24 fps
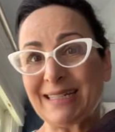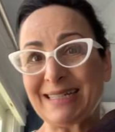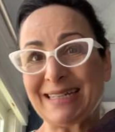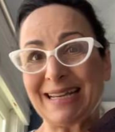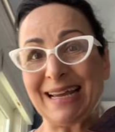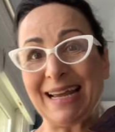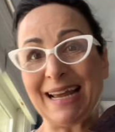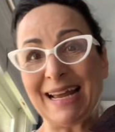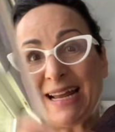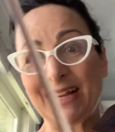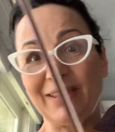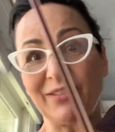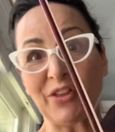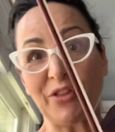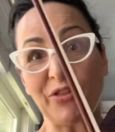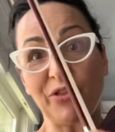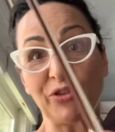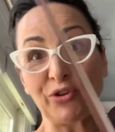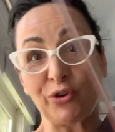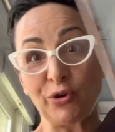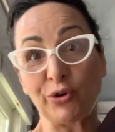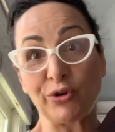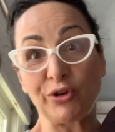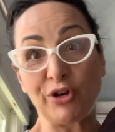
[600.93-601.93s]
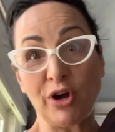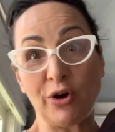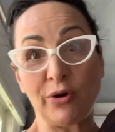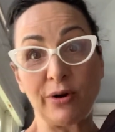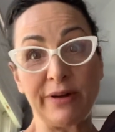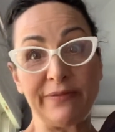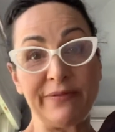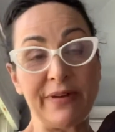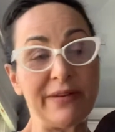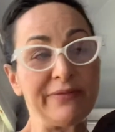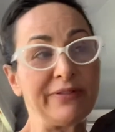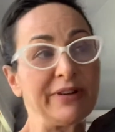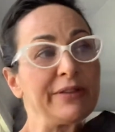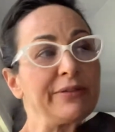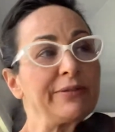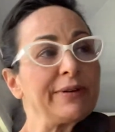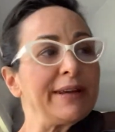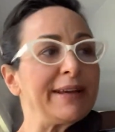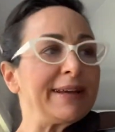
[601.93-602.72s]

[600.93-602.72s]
to hit the 3rd note of every 3.